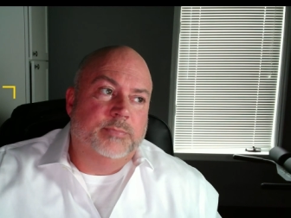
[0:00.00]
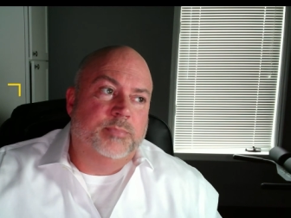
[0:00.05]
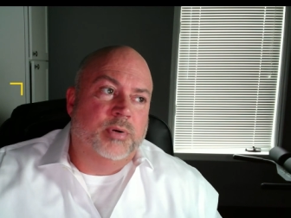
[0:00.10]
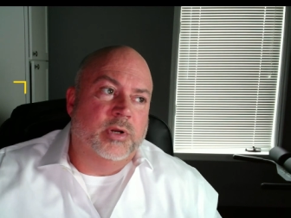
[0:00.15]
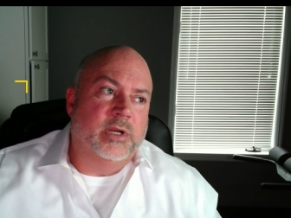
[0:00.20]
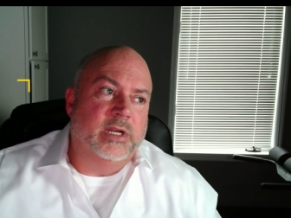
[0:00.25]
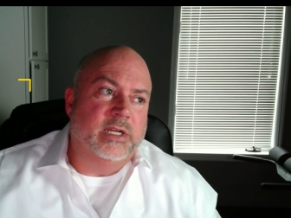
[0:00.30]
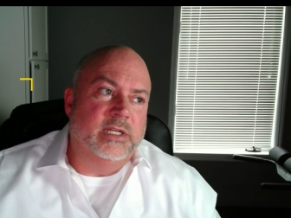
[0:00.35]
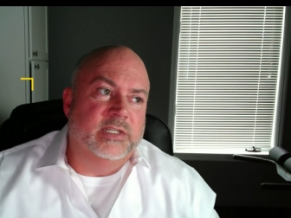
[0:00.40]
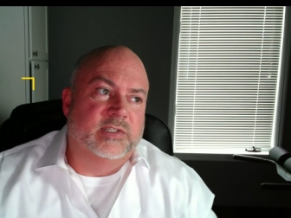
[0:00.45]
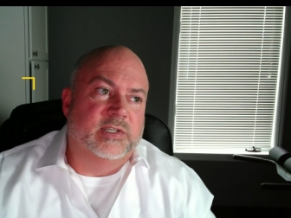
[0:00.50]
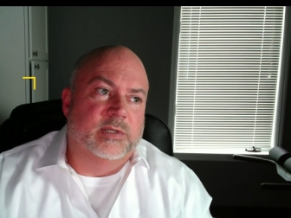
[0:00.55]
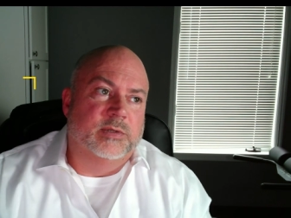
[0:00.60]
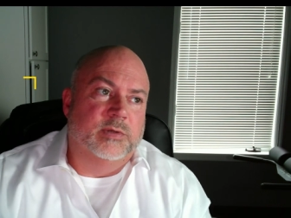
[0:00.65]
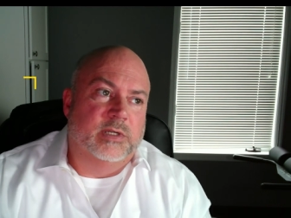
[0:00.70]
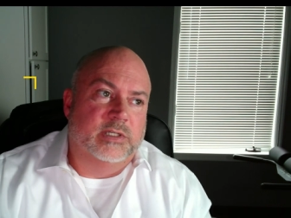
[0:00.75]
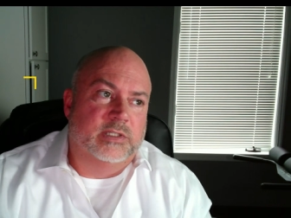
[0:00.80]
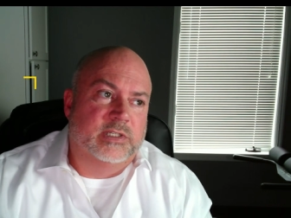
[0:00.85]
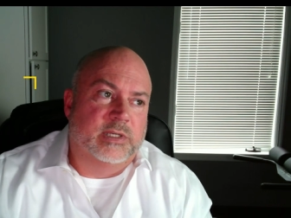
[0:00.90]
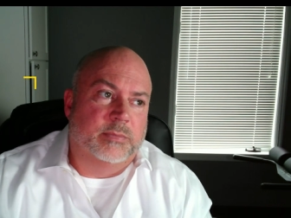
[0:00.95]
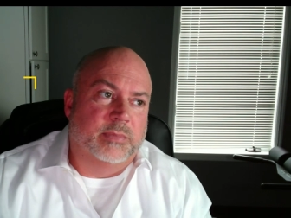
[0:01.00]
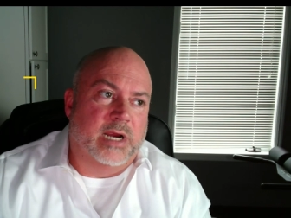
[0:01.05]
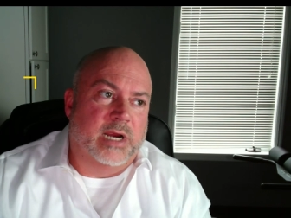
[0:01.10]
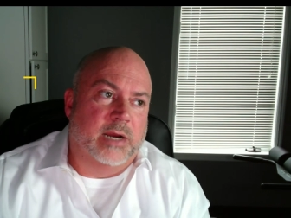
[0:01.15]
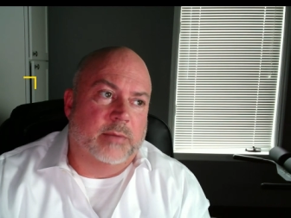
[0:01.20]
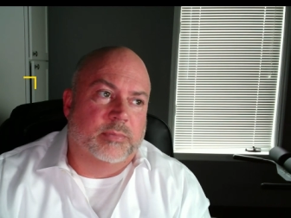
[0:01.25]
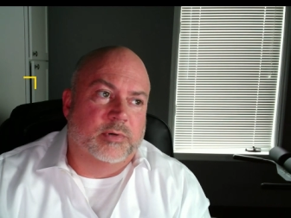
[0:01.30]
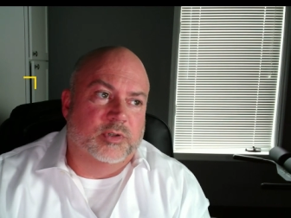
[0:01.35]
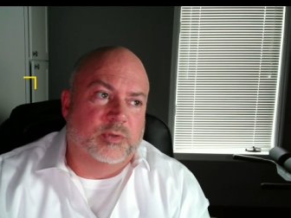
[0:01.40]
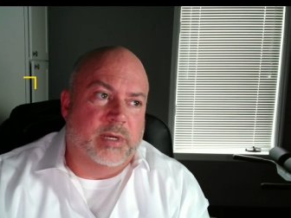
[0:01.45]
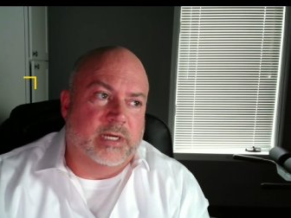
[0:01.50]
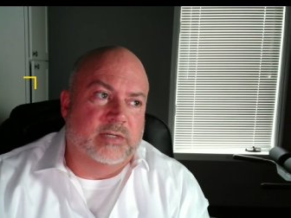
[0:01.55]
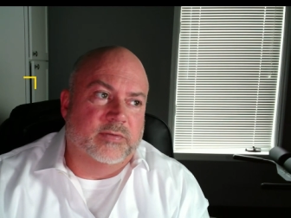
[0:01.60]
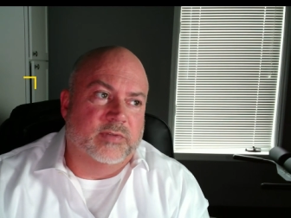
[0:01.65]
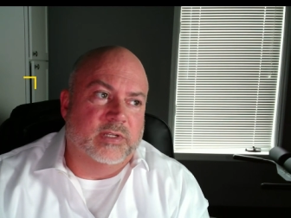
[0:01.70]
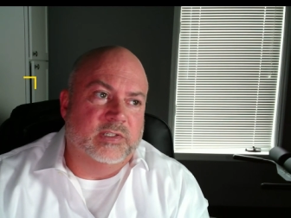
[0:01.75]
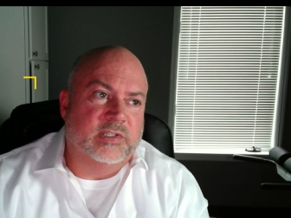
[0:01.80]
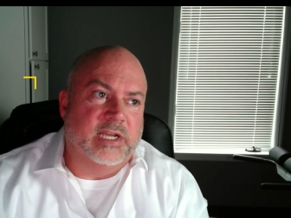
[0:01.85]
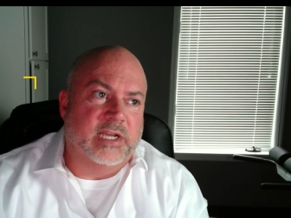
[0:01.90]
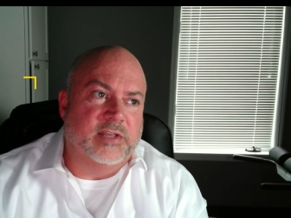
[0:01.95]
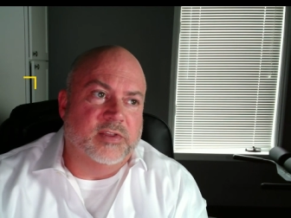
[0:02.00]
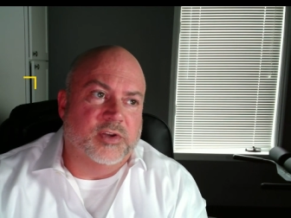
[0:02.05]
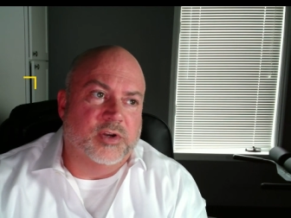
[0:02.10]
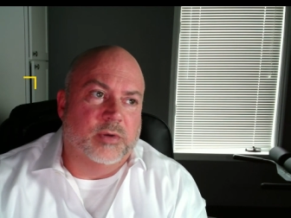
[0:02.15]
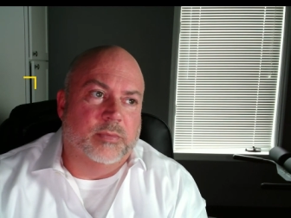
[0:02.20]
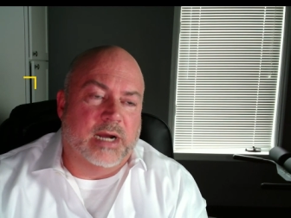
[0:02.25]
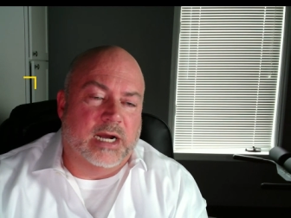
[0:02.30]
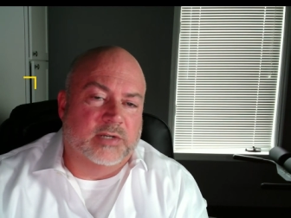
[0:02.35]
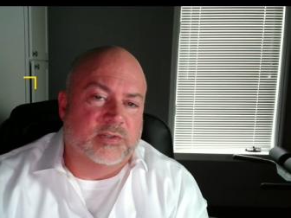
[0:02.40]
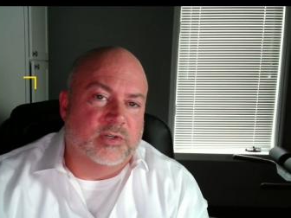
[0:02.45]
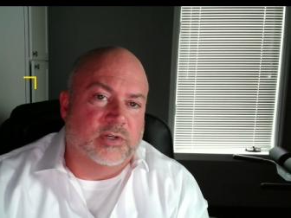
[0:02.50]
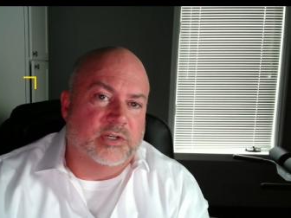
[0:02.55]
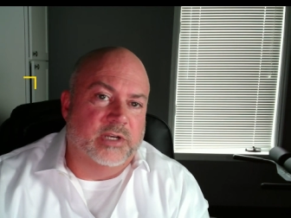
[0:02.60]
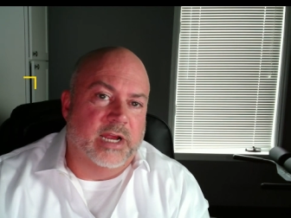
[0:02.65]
Putting this in some kind of perspective, let's say that you're a boxer,